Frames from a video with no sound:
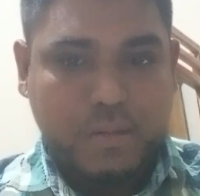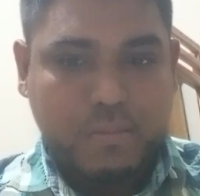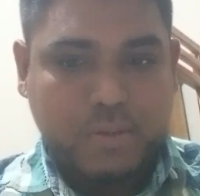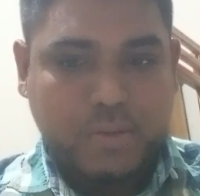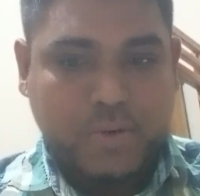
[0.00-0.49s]

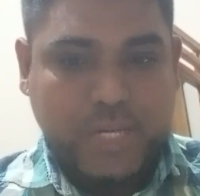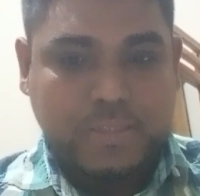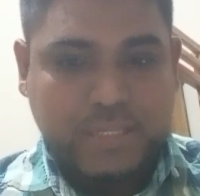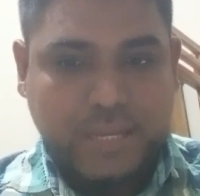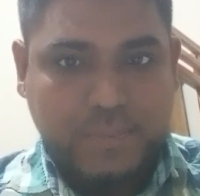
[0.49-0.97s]

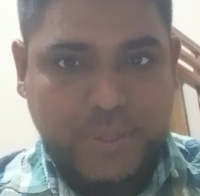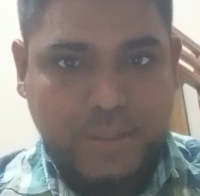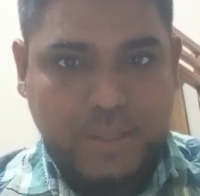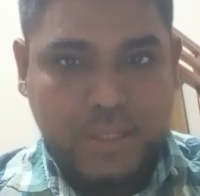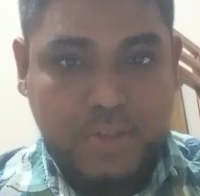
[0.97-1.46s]
granting
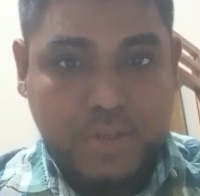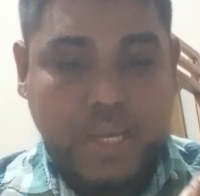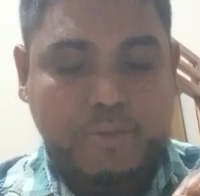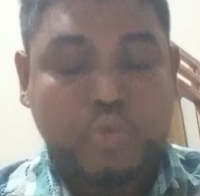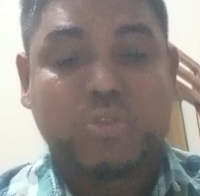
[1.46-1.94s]
appeal
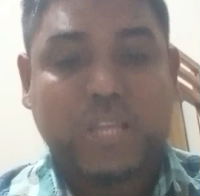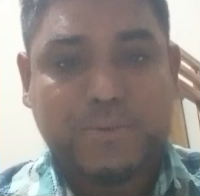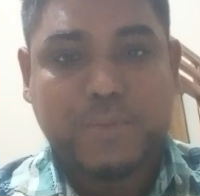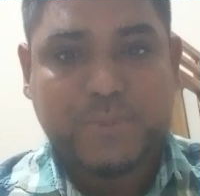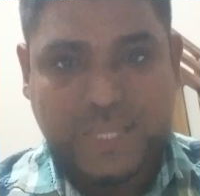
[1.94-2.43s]
and two
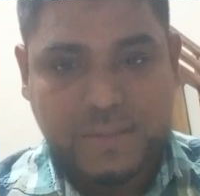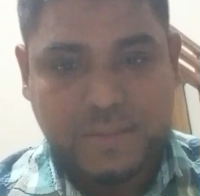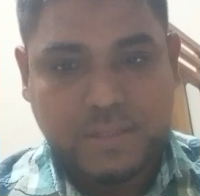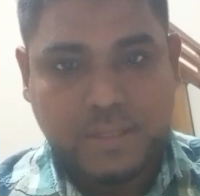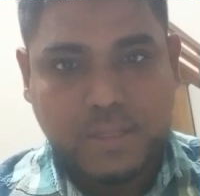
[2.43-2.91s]
types of
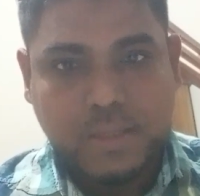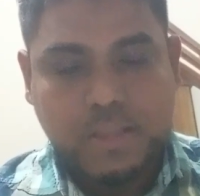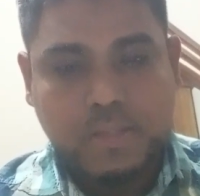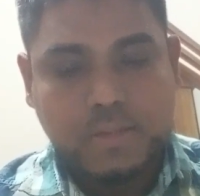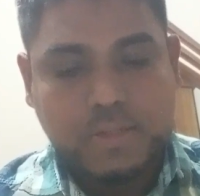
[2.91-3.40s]
test.
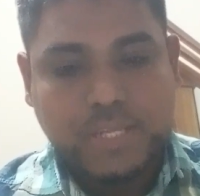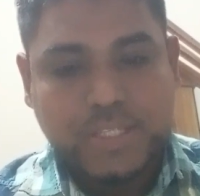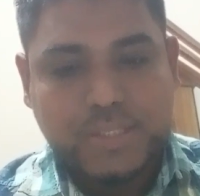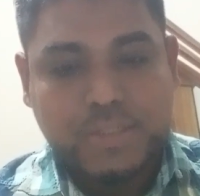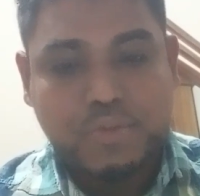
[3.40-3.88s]
The
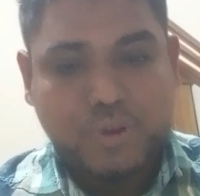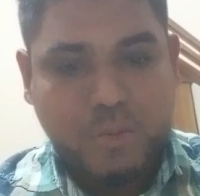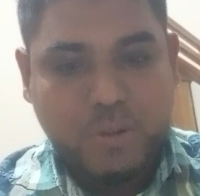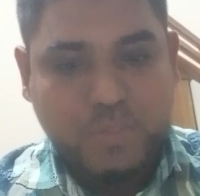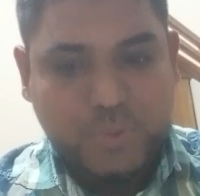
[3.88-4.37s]
test is
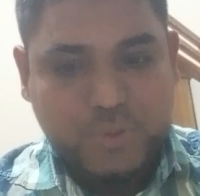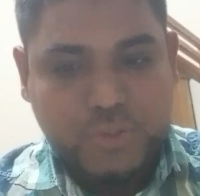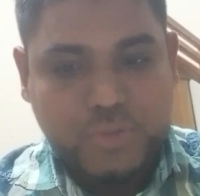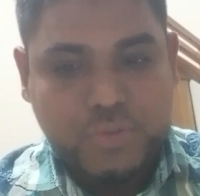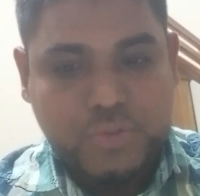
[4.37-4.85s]
normal
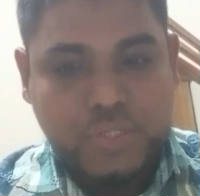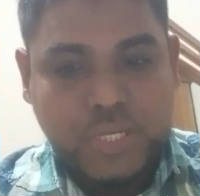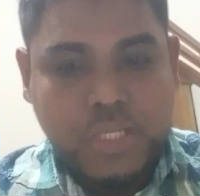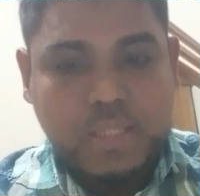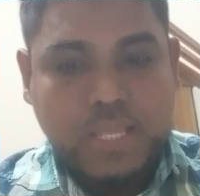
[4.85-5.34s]
procedures.
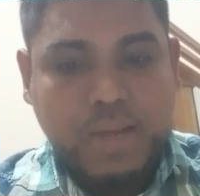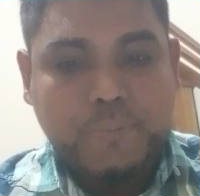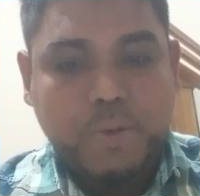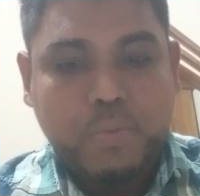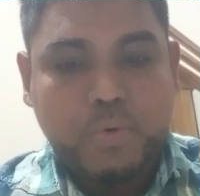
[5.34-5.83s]
The
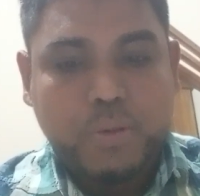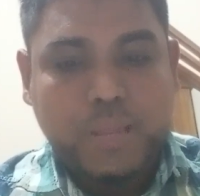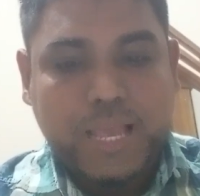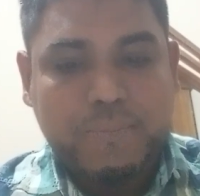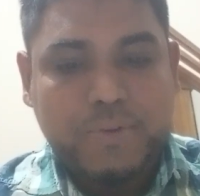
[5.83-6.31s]
appeal would
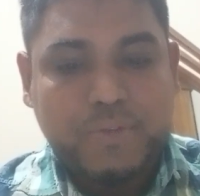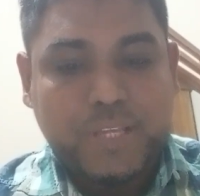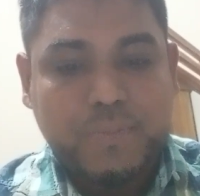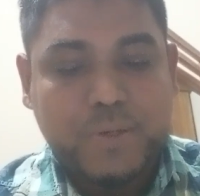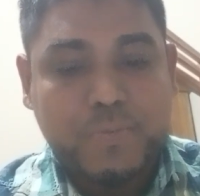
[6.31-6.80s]
have a
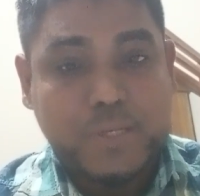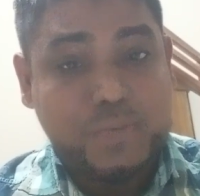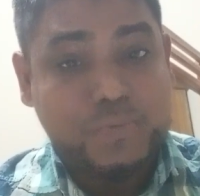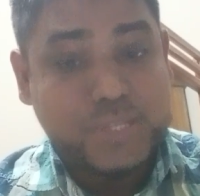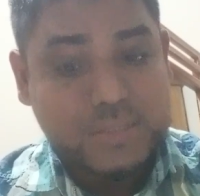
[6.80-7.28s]
real prospect
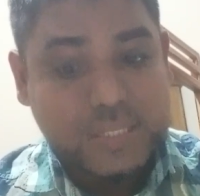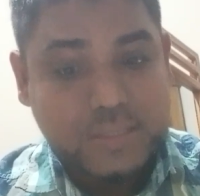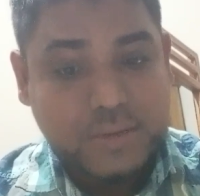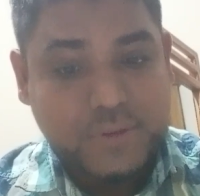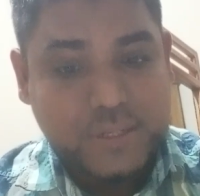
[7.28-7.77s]
of
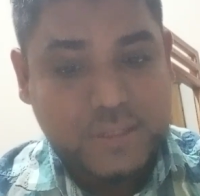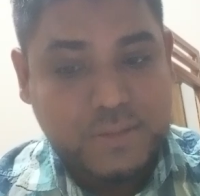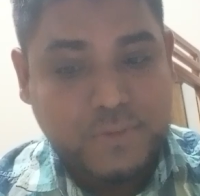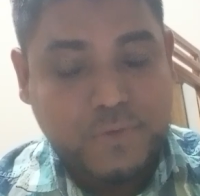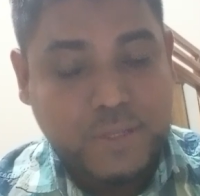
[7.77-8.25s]
success if it
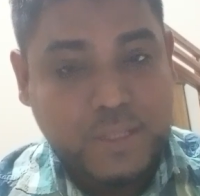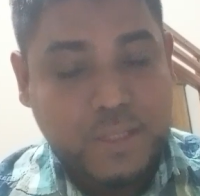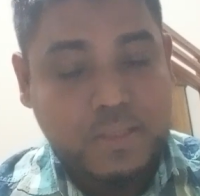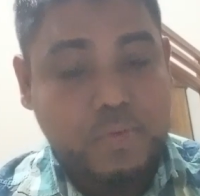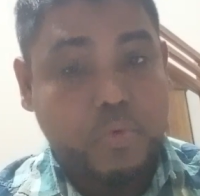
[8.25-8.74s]
is
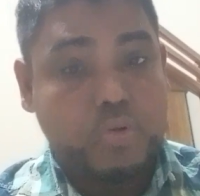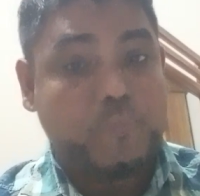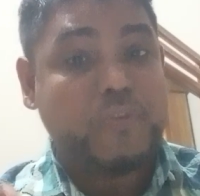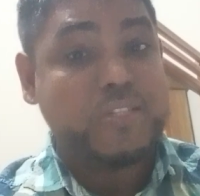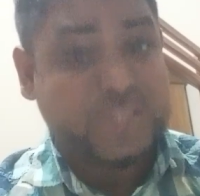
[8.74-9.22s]
in the court
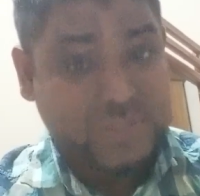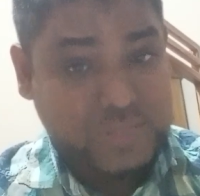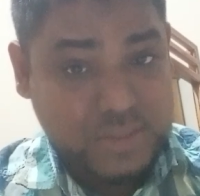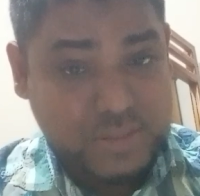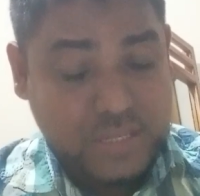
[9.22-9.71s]
of first
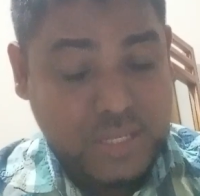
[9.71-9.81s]
instance.